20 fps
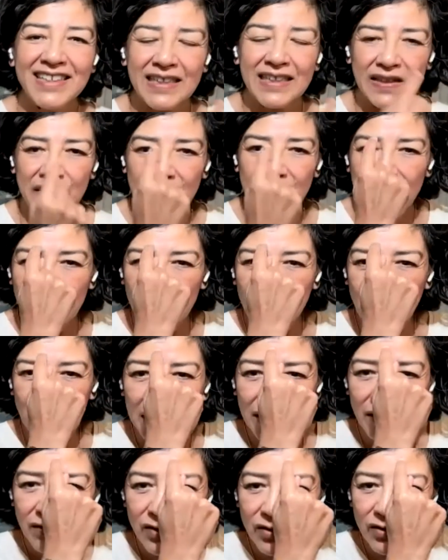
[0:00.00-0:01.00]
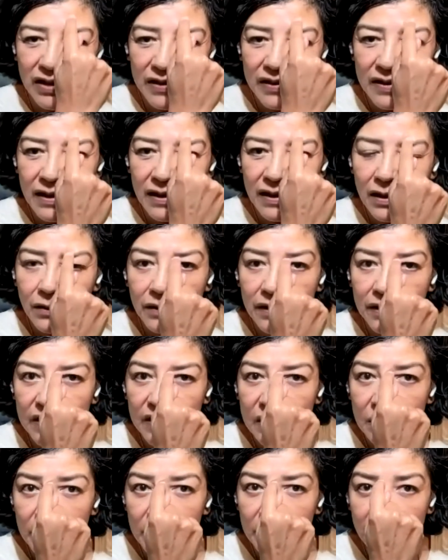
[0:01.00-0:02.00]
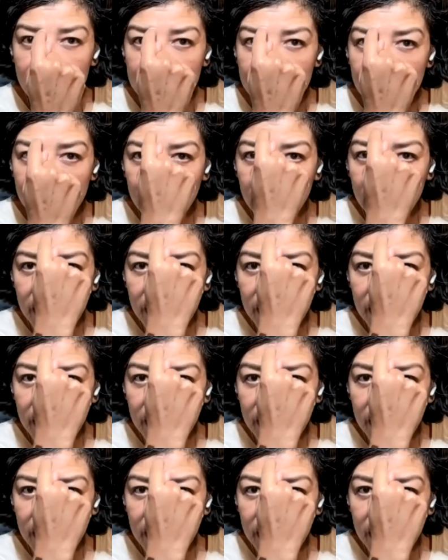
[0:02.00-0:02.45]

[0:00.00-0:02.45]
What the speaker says: is about trusting your experience,